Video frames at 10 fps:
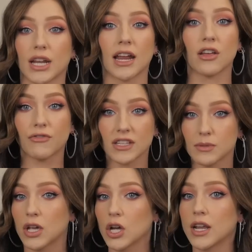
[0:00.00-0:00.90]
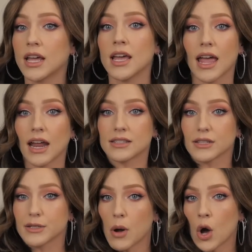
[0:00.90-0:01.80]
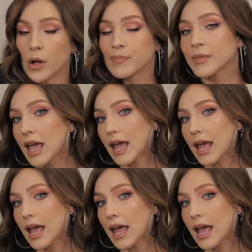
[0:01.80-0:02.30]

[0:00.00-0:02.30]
And it fits me good and it's a small,